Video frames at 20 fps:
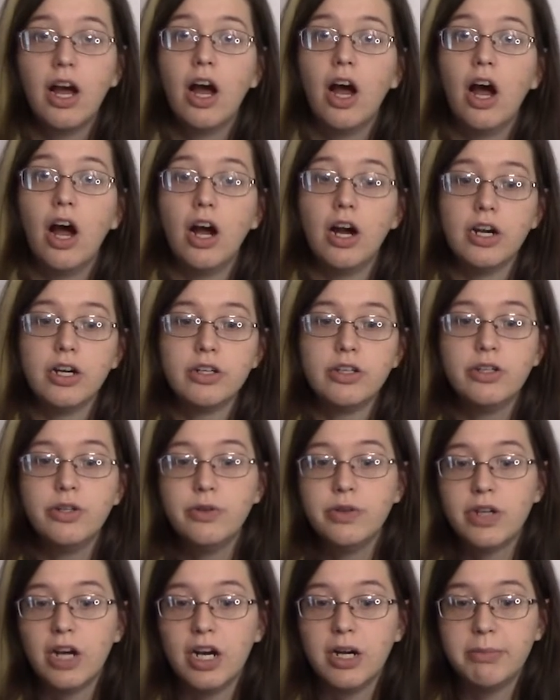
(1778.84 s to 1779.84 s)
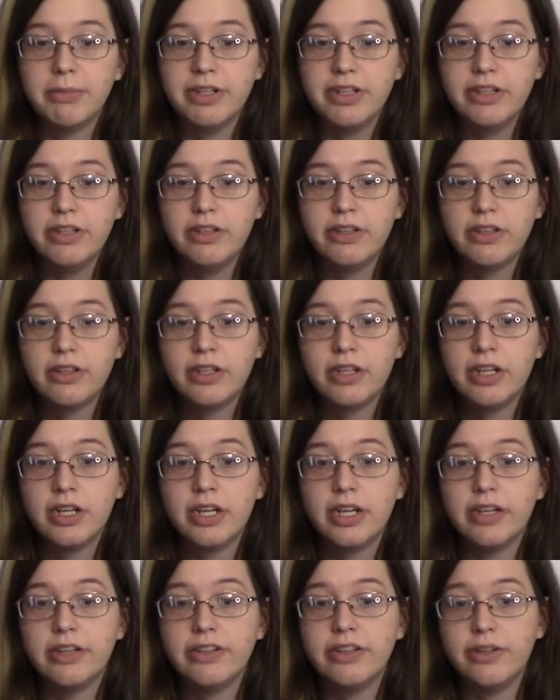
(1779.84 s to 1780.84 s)
are 2 carbons,
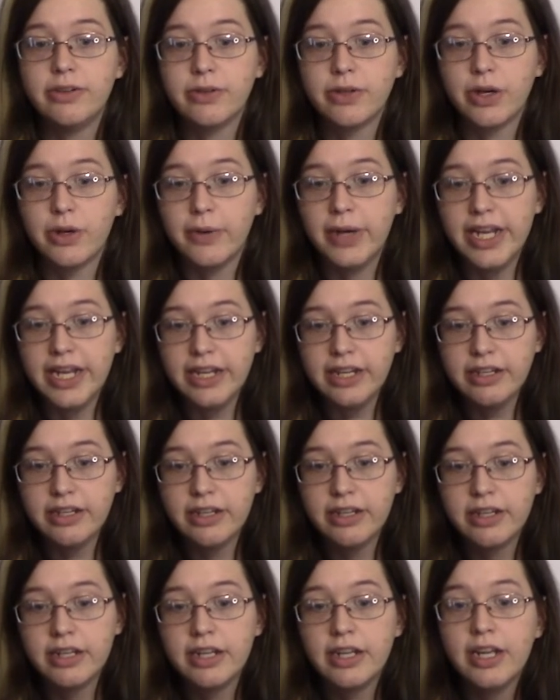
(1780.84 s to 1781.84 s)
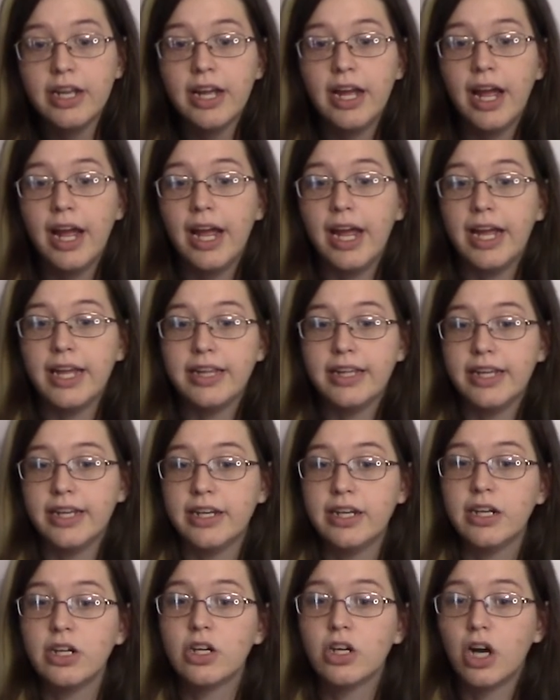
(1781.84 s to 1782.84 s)
acetyl-CoA, and
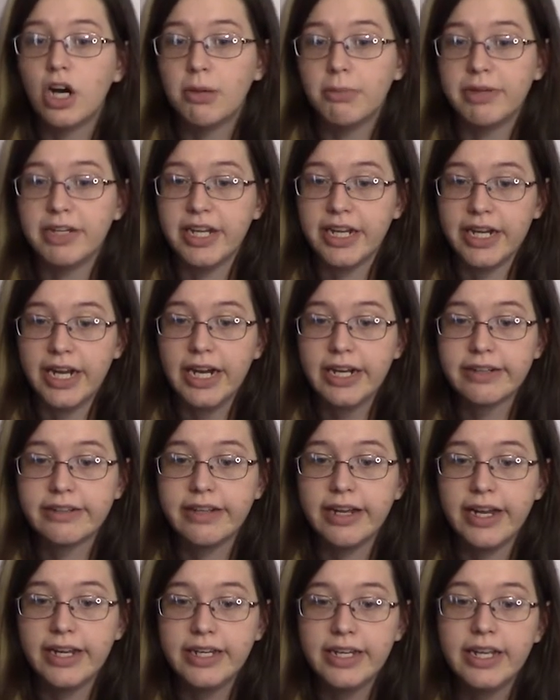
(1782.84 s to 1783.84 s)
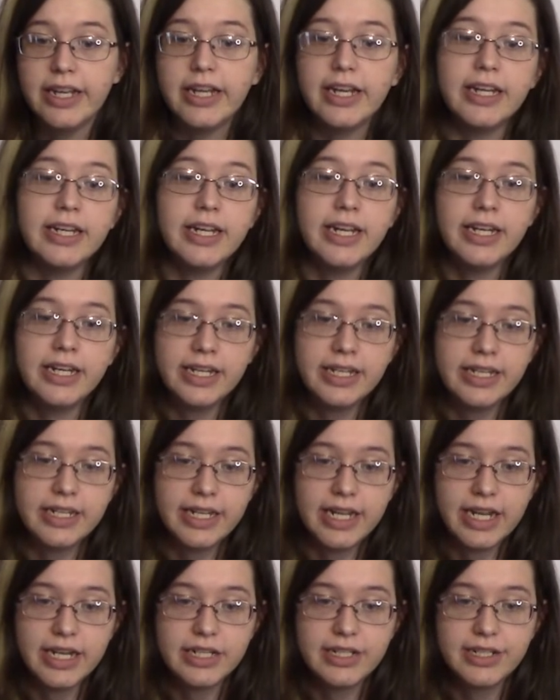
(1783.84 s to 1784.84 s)
then carbon dioxide and
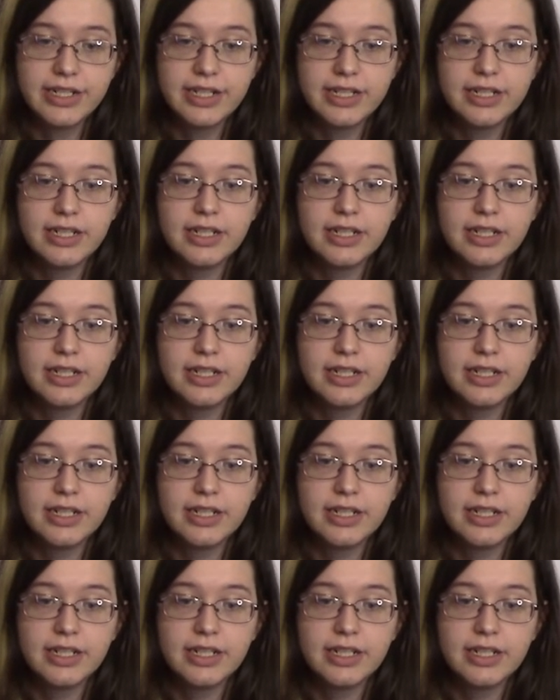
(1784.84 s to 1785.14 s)
NADH.